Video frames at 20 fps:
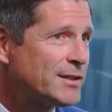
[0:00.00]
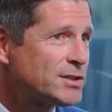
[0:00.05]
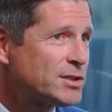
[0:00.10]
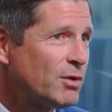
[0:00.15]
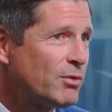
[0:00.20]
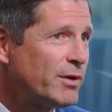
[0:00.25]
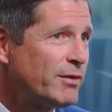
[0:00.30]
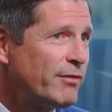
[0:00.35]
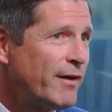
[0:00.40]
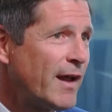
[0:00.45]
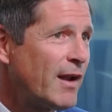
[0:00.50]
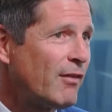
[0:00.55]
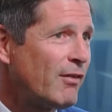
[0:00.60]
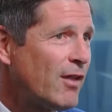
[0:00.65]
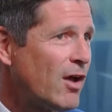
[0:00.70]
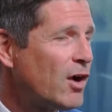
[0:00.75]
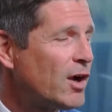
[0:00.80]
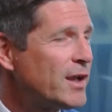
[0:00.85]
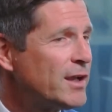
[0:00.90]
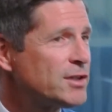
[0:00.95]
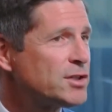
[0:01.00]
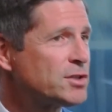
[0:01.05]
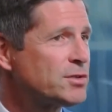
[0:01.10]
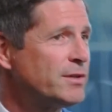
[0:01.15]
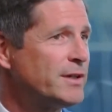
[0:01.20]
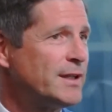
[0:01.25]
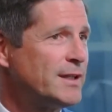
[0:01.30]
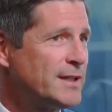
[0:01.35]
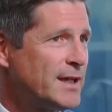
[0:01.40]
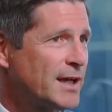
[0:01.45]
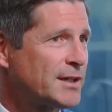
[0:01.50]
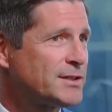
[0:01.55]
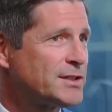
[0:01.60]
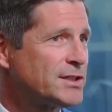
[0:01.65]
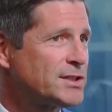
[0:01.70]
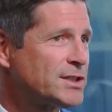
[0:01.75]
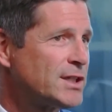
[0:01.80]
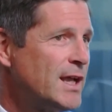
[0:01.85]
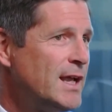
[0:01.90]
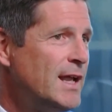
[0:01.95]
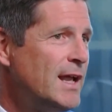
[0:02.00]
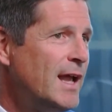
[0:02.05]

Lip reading: So we've had a long history in Texas,